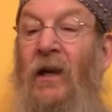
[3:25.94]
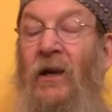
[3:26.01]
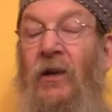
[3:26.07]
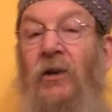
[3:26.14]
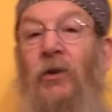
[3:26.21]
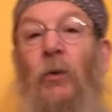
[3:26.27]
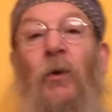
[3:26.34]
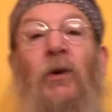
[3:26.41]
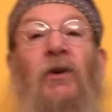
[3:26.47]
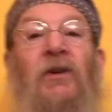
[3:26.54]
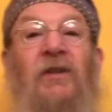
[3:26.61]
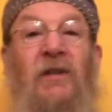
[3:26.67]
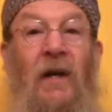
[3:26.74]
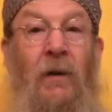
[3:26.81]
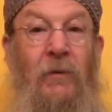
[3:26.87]
So we're going to
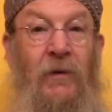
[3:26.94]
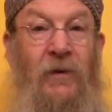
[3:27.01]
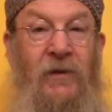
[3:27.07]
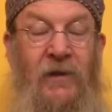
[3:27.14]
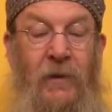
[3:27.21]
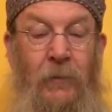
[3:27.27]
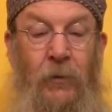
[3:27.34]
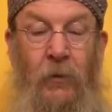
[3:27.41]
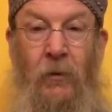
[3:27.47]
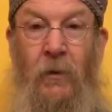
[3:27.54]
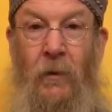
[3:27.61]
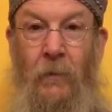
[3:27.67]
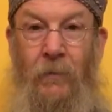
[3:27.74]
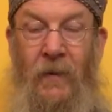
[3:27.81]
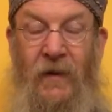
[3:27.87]
start with a simple,
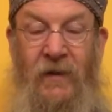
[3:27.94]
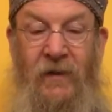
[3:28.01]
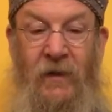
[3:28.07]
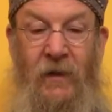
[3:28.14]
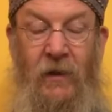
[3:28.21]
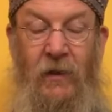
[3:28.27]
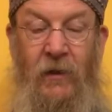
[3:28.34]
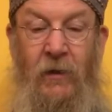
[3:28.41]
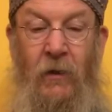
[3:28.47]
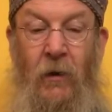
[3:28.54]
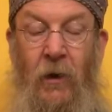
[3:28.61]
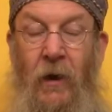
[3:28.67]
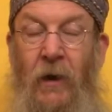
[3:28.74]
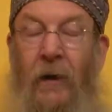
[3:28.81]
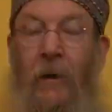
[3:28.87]
basic dog.